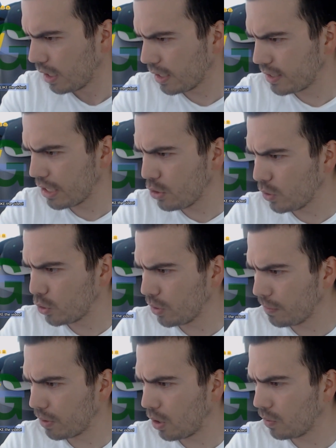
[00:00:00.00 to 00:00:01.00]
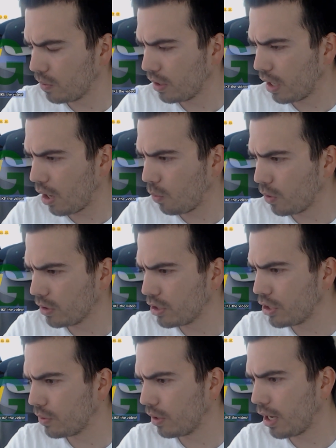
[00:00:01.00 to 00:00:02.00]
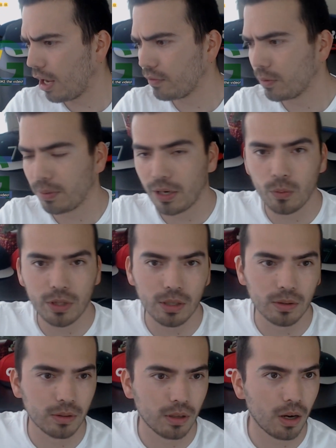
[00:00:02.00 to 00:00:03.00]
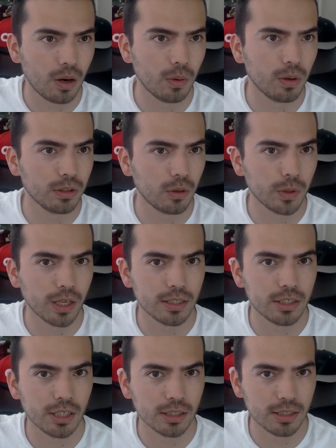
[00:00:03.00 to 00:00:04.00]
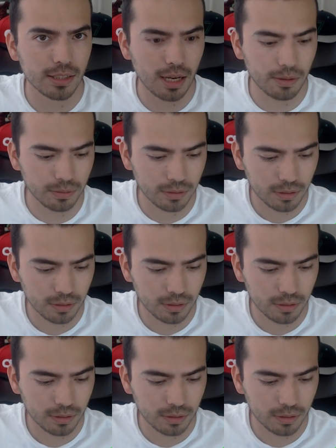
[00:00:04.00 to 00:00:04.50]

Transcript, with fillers: I send you a tweet, bro. I won the Chiron after playing with you. Oh, hold on. We gotta check this out.